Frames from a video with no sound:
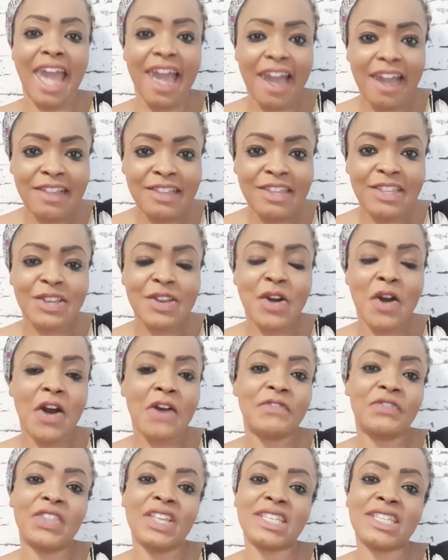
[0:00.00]
end
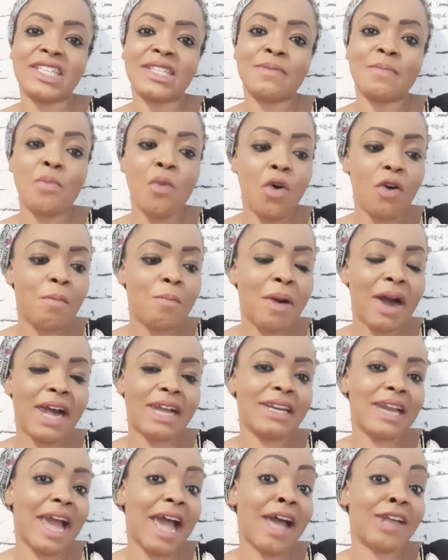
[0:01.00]
of this mukbang